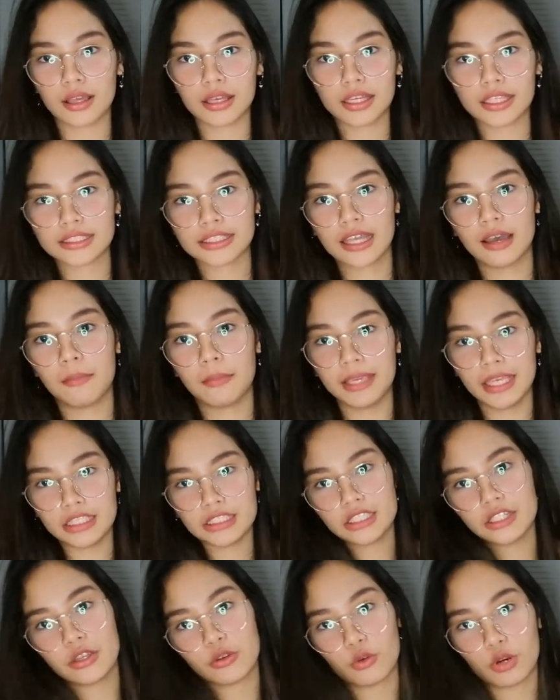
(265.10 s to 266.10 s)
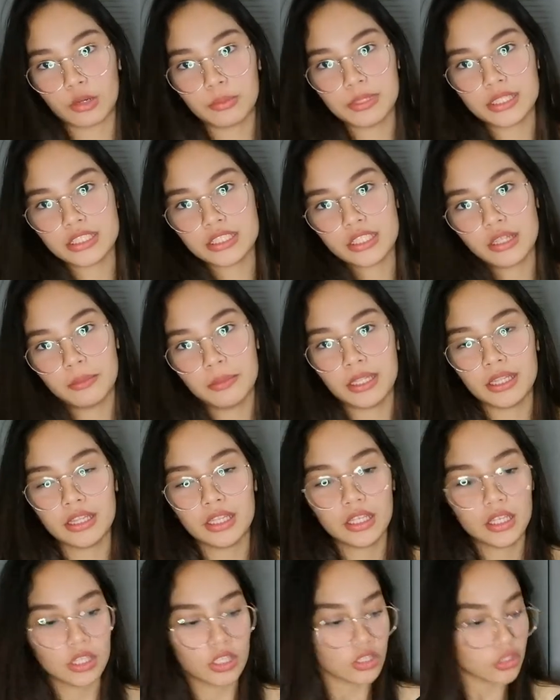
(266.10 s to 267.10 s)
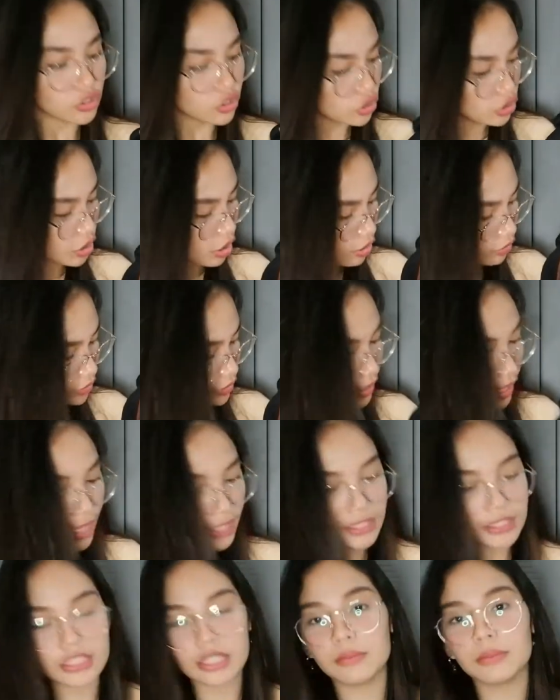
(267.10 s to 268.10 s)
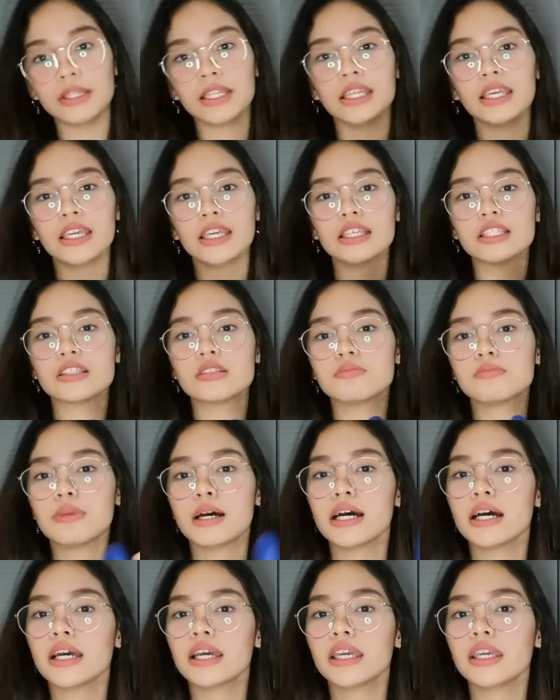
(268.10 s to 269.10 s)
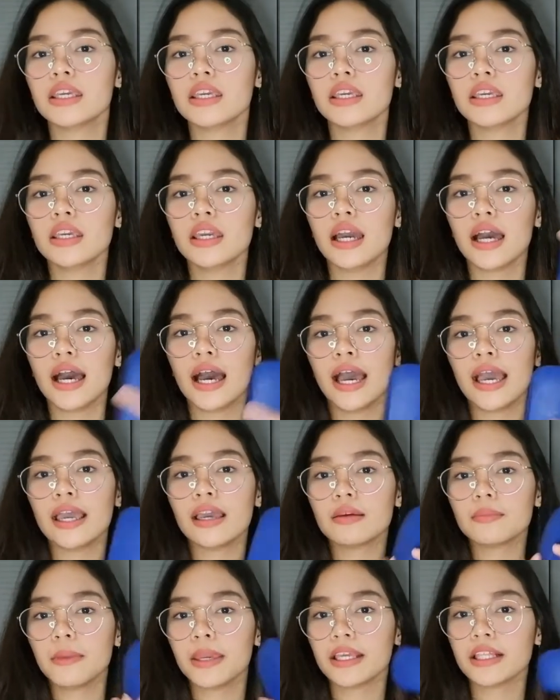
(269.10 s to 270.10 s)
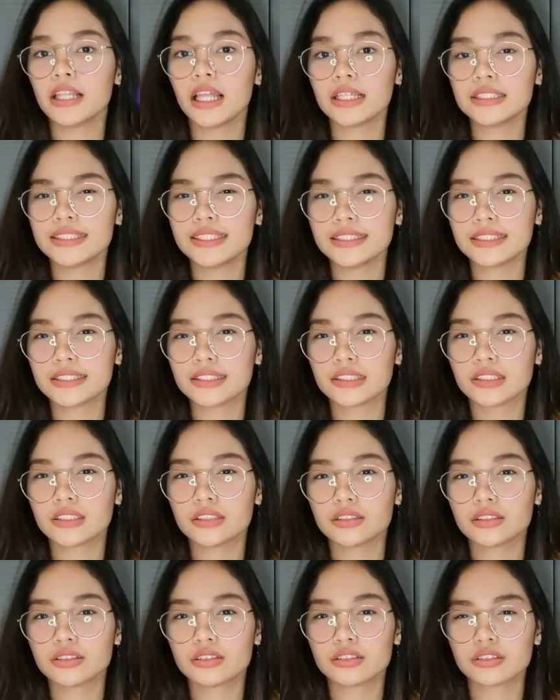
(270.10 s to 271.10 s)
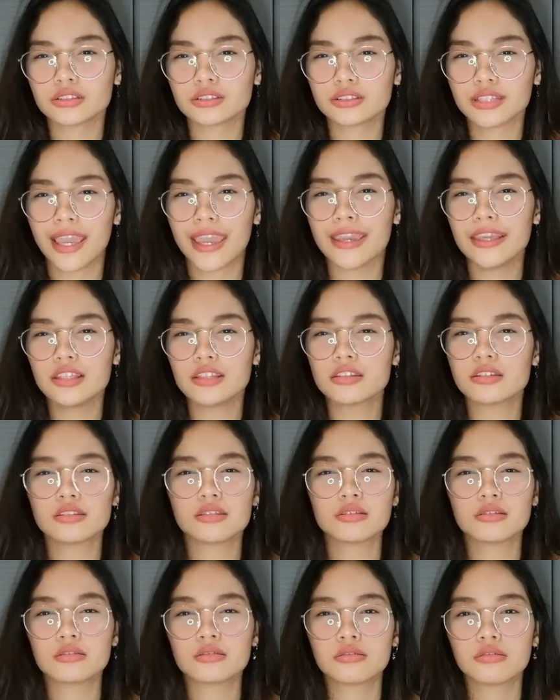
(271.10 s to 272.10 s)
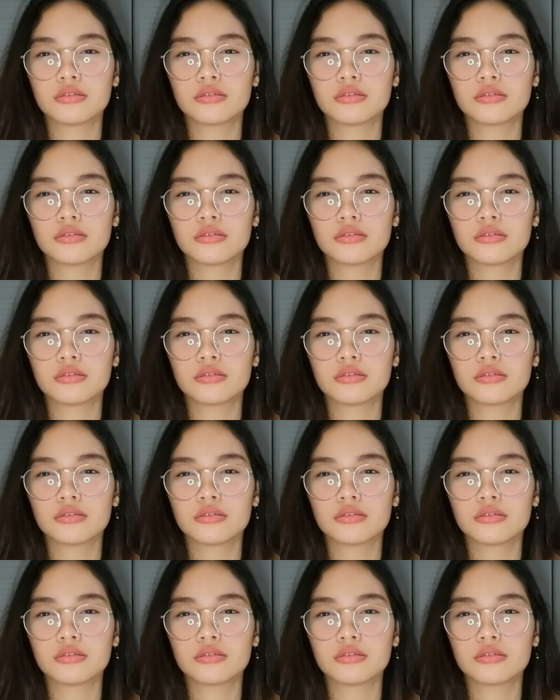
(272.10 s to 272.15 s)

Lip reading: Kasama yan sa requirements namin. So, next naman is my glasses case.